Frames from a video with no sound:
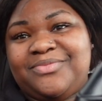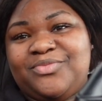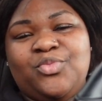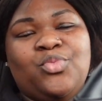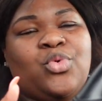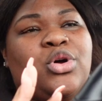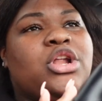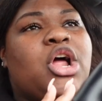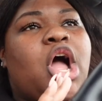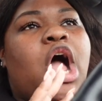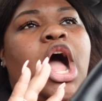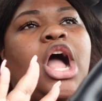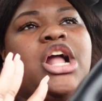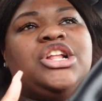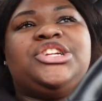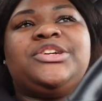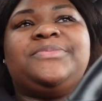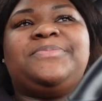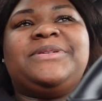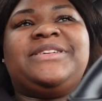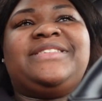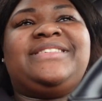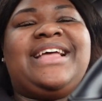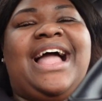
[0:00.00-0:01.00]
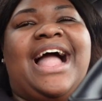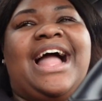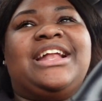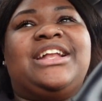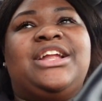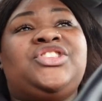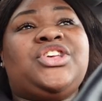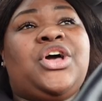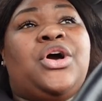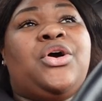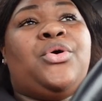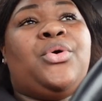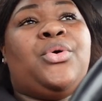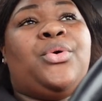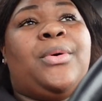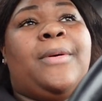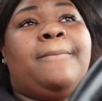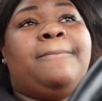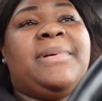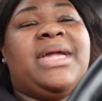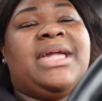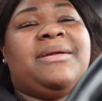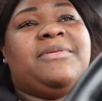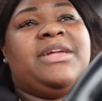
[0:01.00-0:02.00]
100%. So
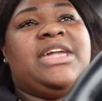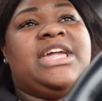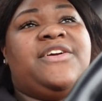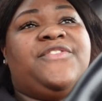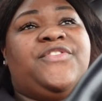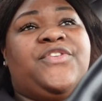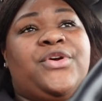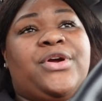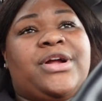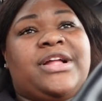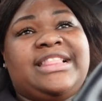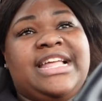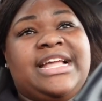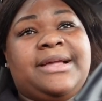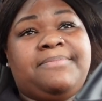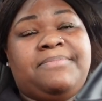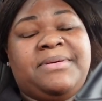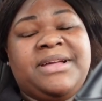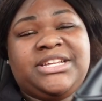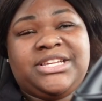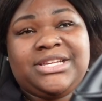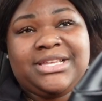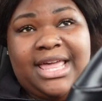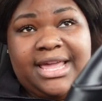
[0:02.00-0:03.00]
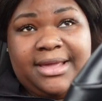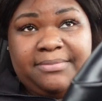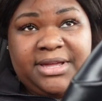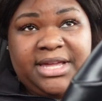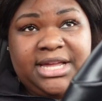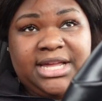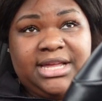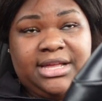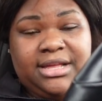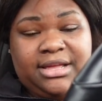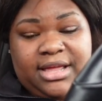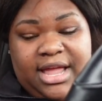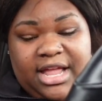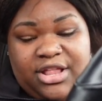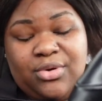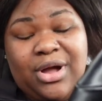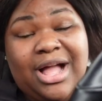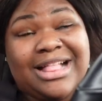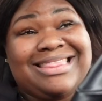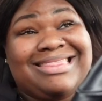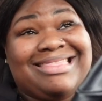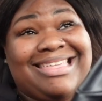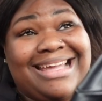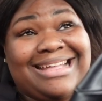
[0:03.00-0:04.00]
maybe if you're a thick bitch like me and you
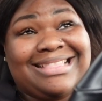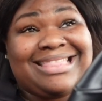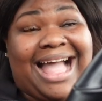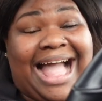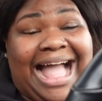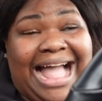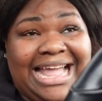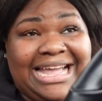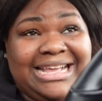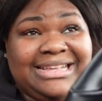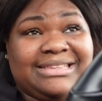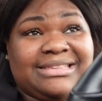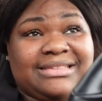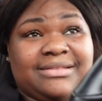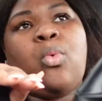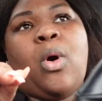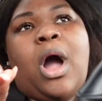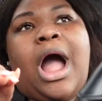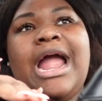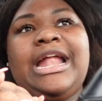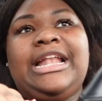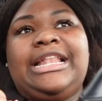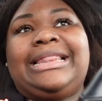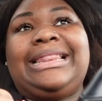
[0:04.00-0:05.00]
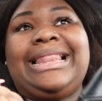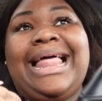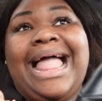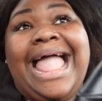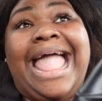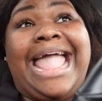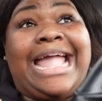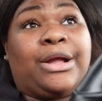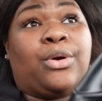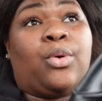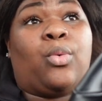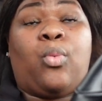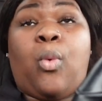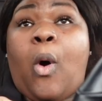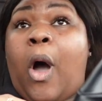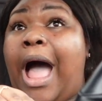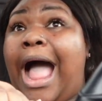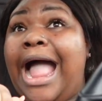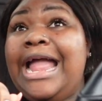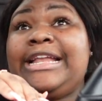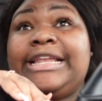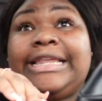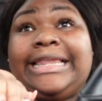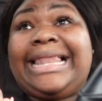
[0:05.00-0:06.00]
got thick thighs, wide
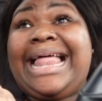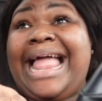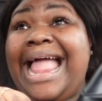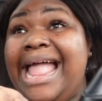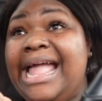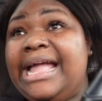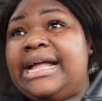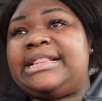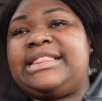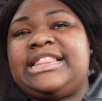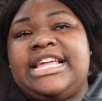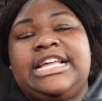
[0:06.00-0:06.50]
leg.